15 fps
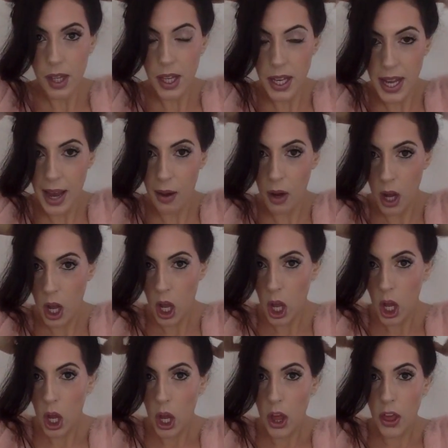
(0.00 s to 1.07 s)
Now,
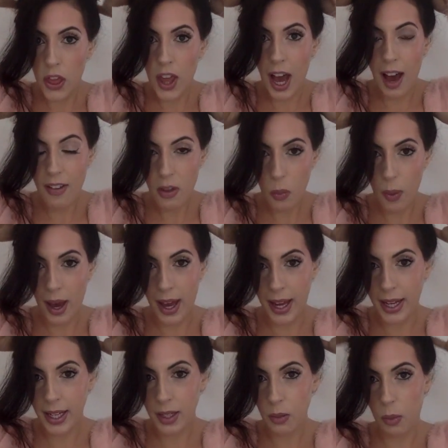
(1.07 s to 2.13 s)
the other
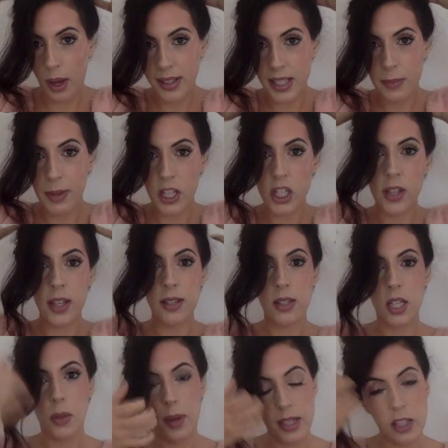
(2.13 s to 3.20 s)
way, well, I did mention there's
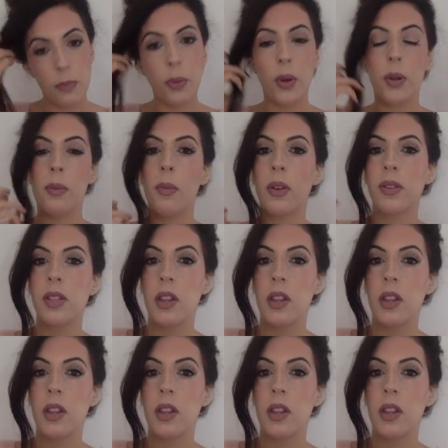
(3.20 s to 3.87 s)
two ways of putting them on.